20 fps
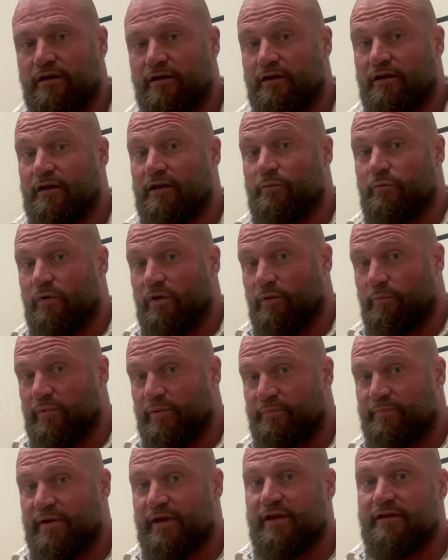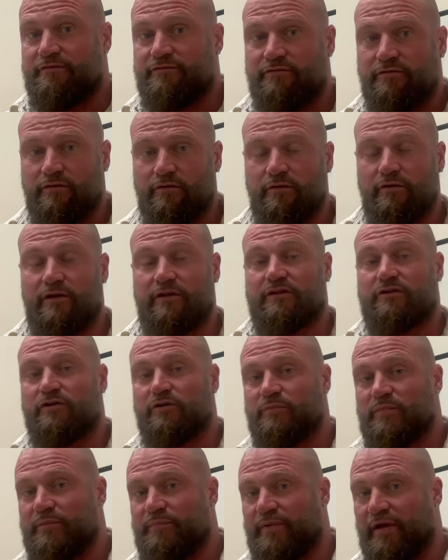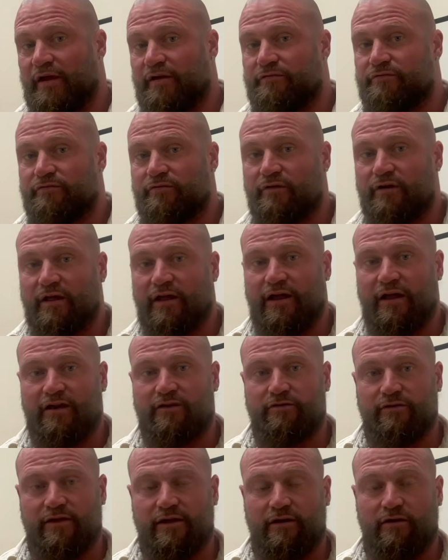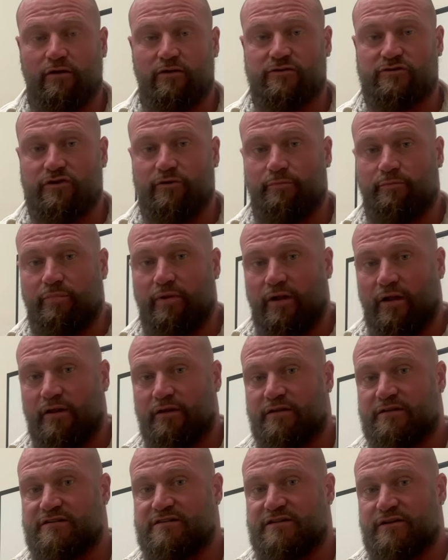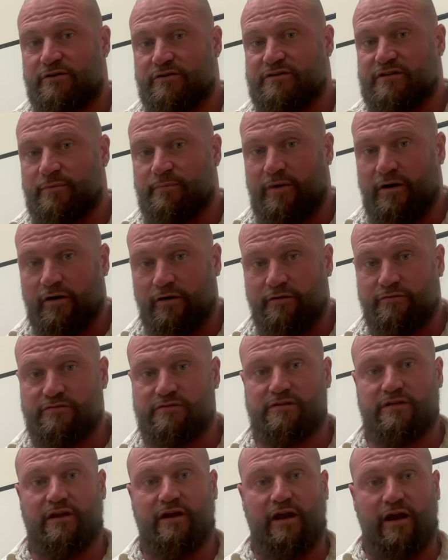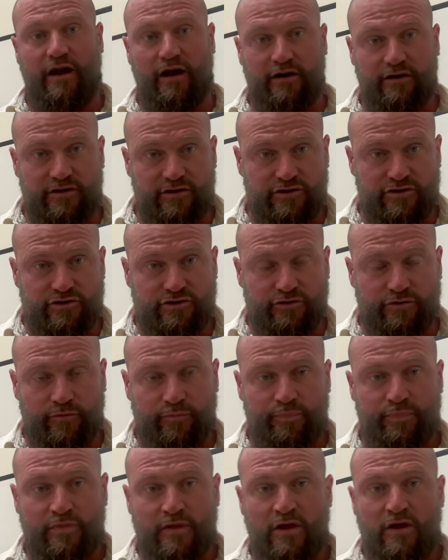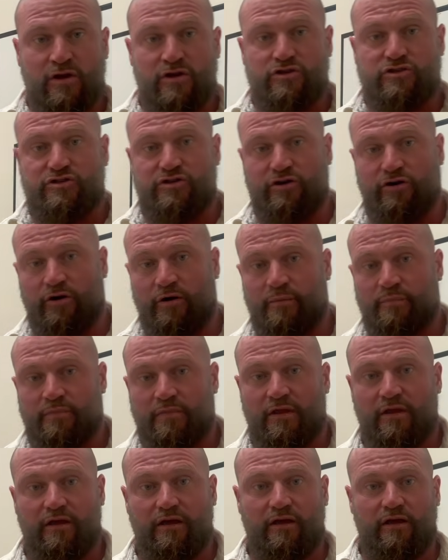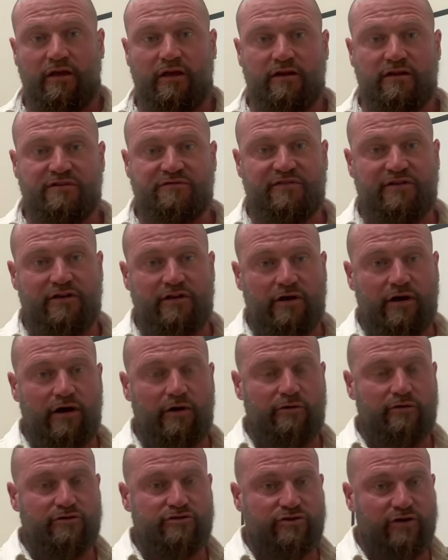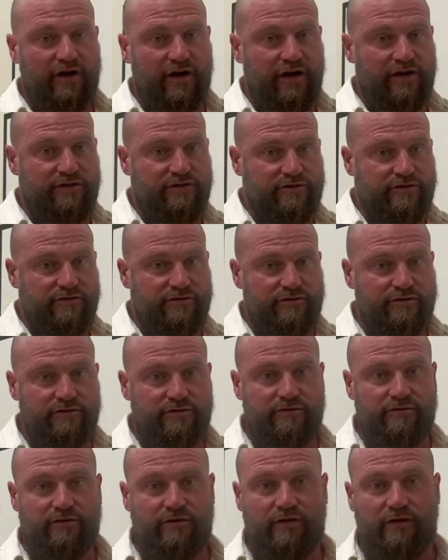it will be painful, or it could be painful, and you can also build a serious amount of scar tissue. So in this video, I will try to